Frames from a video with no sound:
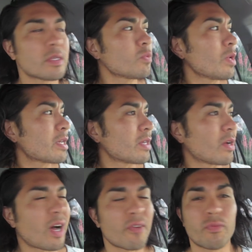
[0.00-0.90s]
This week is
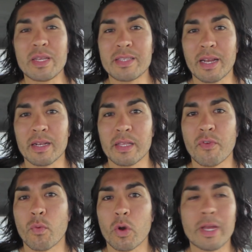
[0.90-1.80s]
an off week technically
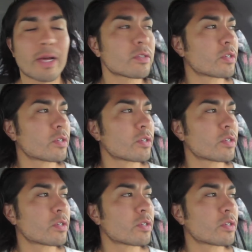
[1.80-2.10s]
for workout,